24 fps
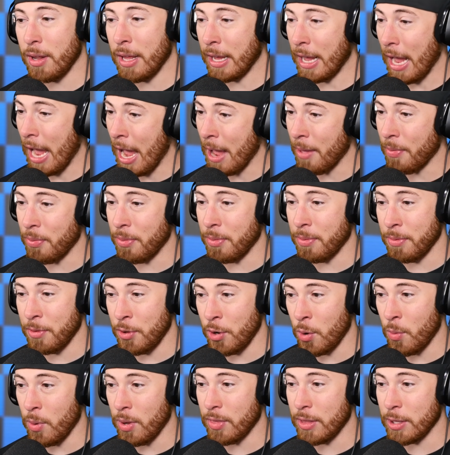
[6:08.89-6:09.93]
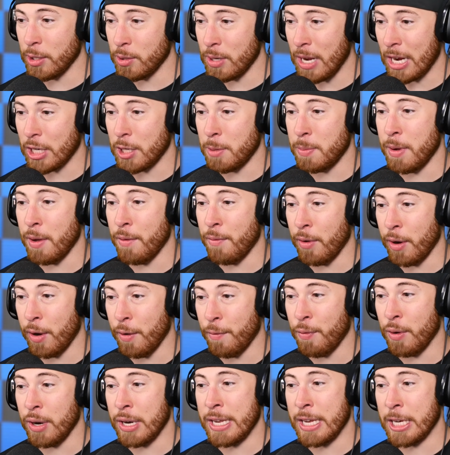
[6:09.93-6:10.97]
Like, I, you know what? This would actually be a very
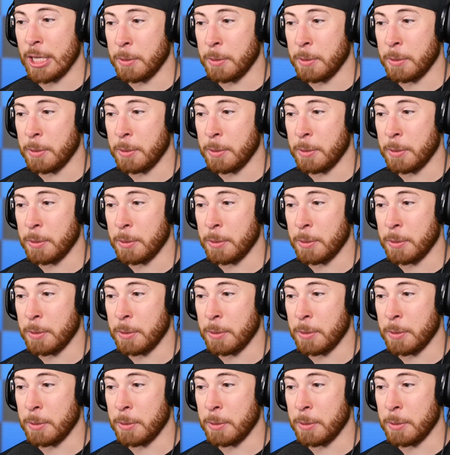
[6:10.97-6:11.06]
funny